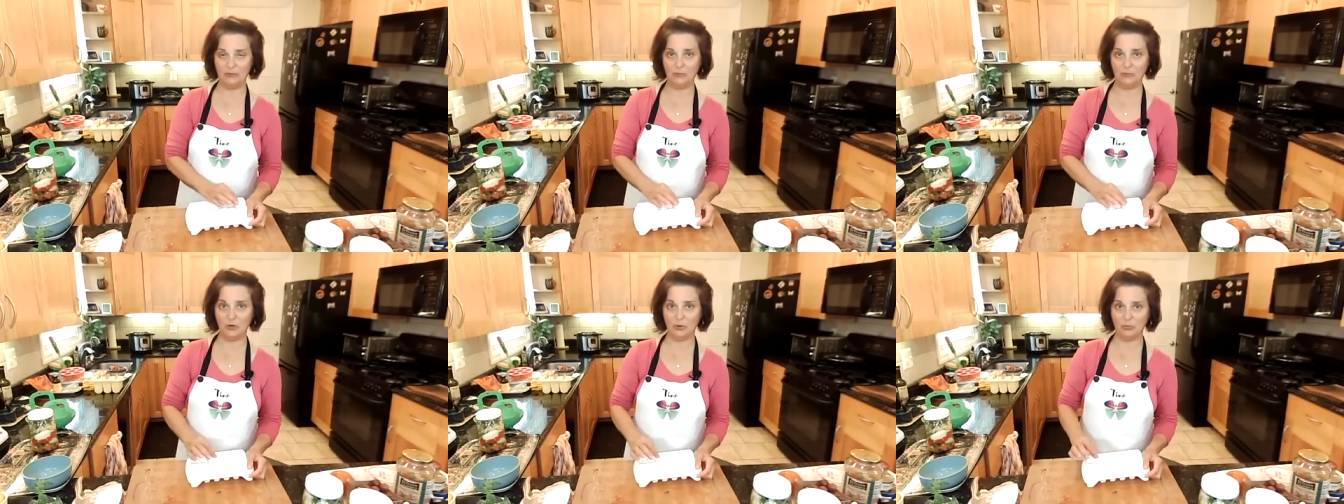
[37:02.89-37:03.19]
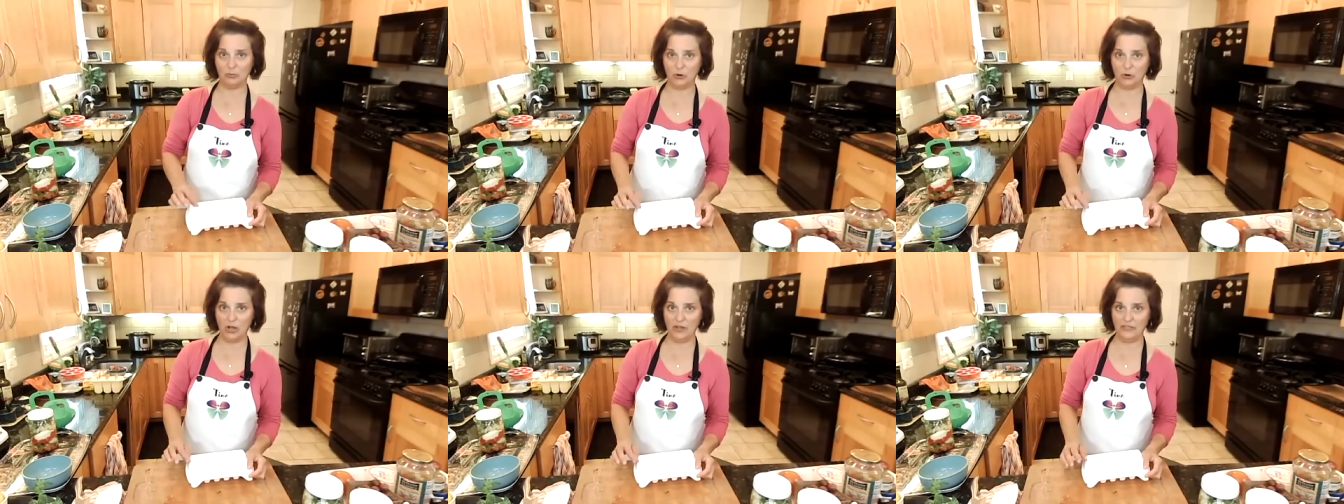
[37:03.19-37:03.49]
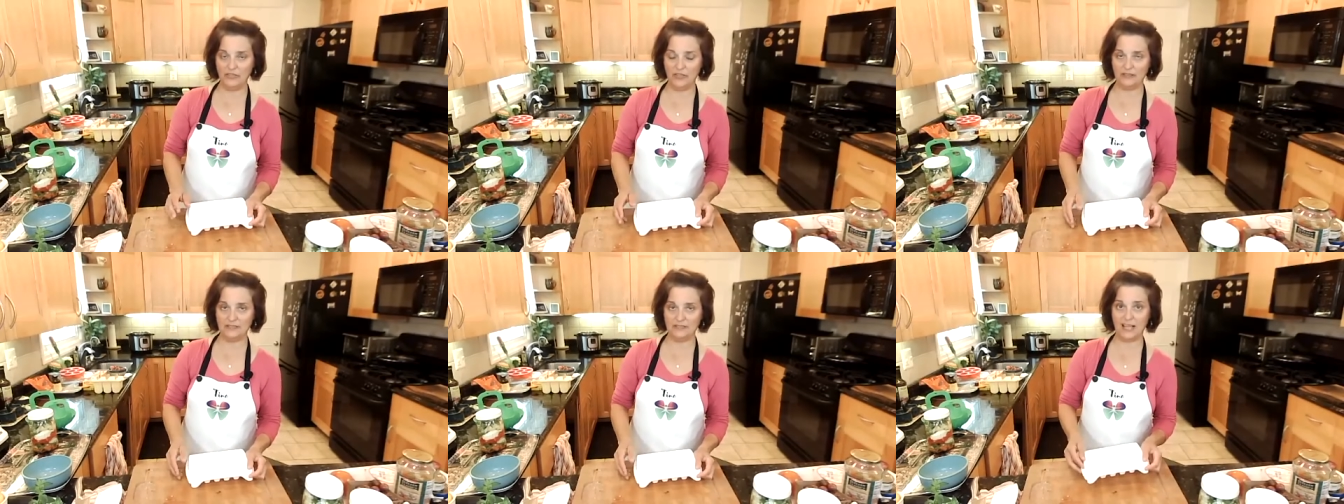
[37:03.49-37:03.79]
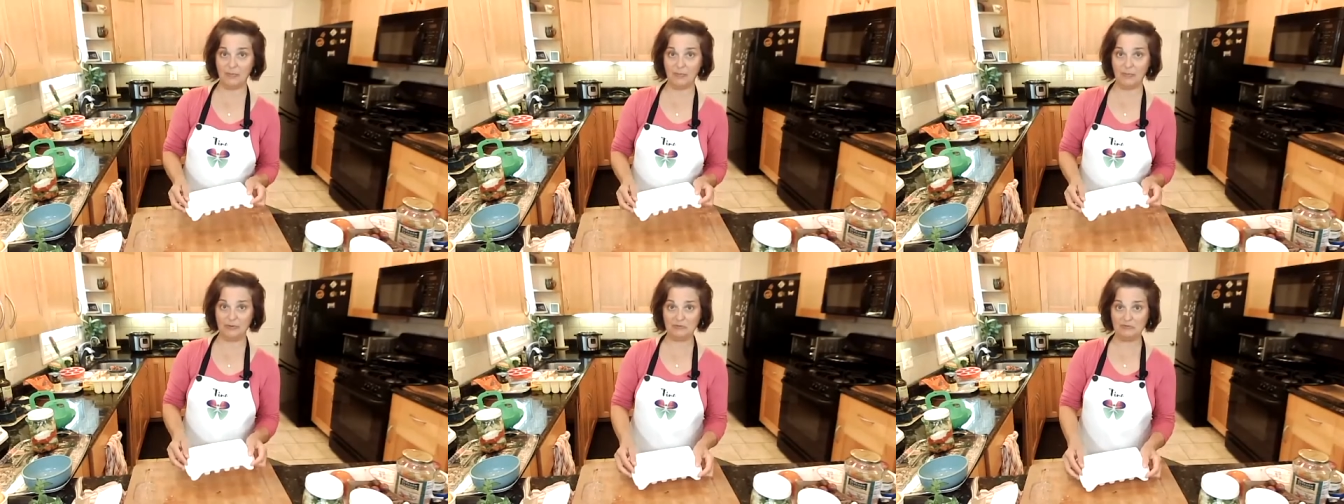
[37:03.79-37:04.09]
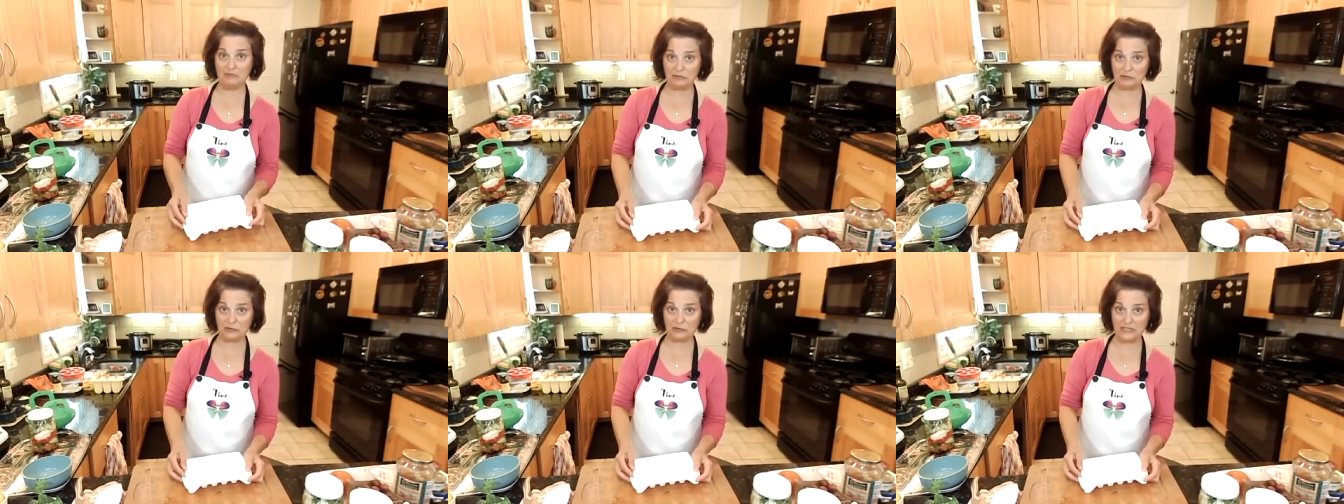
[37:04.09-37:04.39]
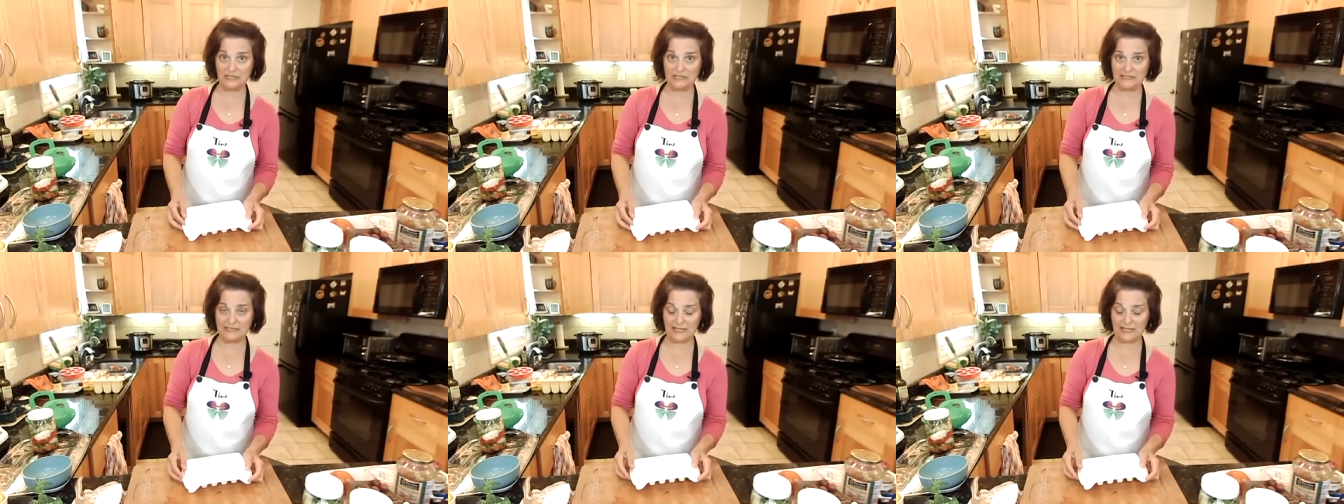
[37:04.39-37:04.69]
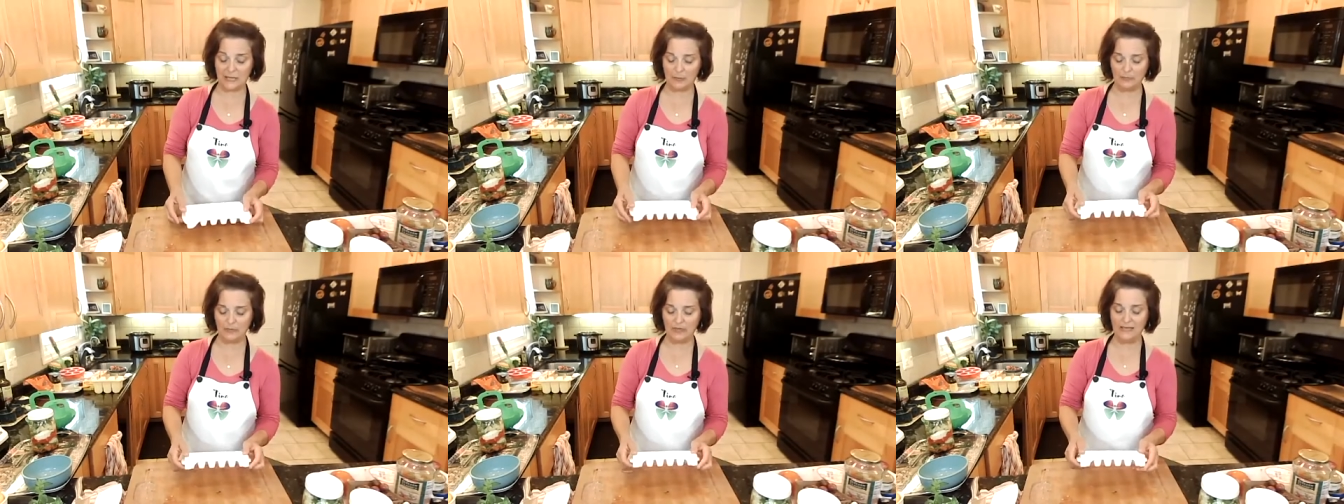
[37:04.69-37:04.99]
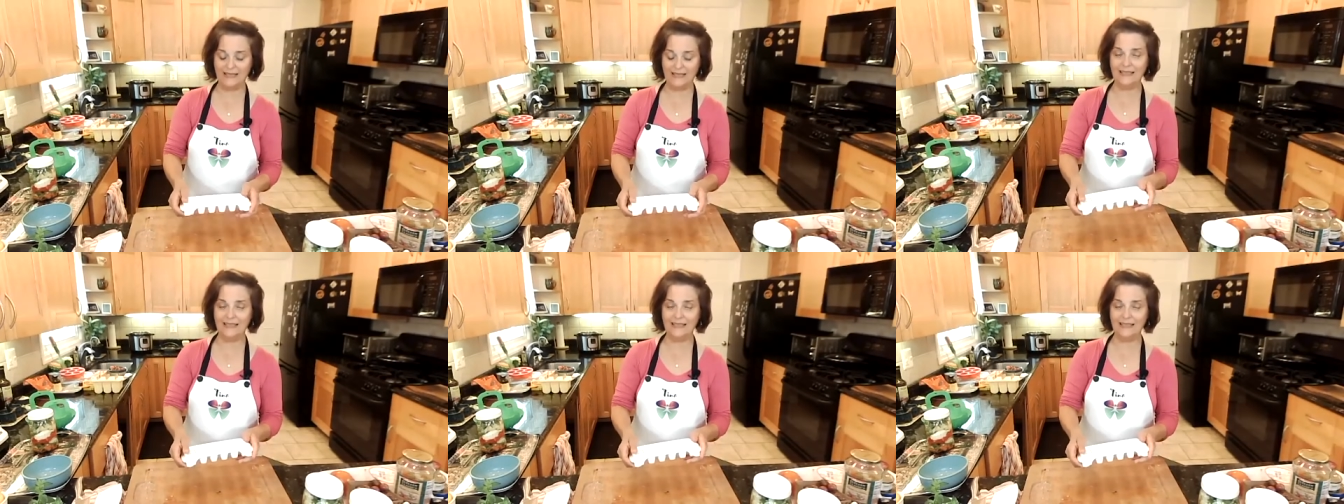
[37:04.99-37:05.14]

Pour broth on top and freeze them.